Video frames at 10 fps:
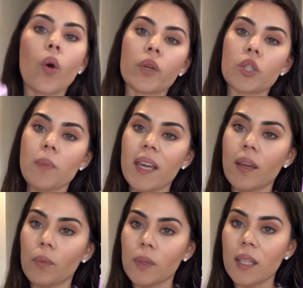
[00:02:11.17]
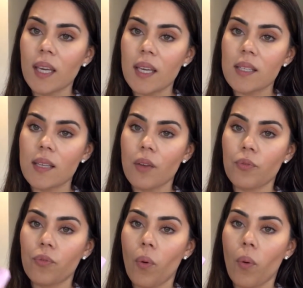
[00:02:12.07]
which make it really easy
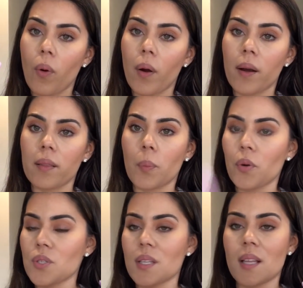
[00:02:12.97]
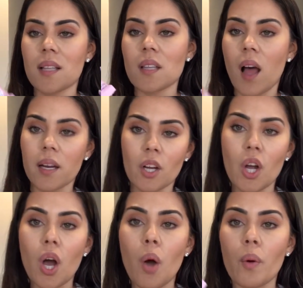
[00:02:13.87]
for the person that's on the
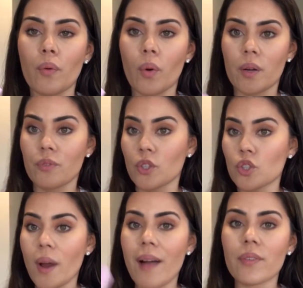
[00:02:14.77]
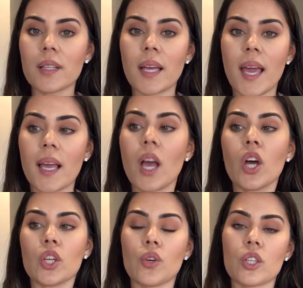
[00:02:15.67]
go, or if you're traveling,
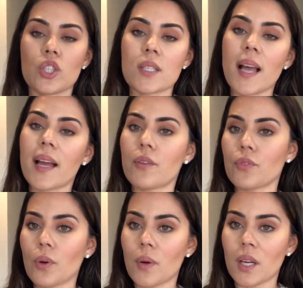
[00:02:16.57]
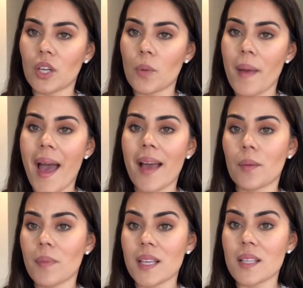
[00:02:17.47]
you can just kind of throw it in your
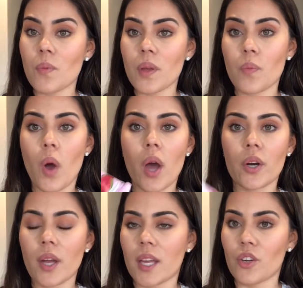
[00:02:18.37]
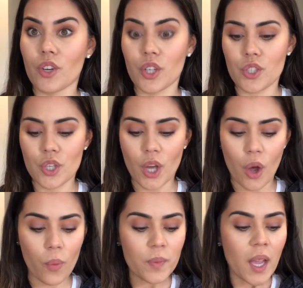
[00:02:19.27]
bag, mix it with water, and you're good to go.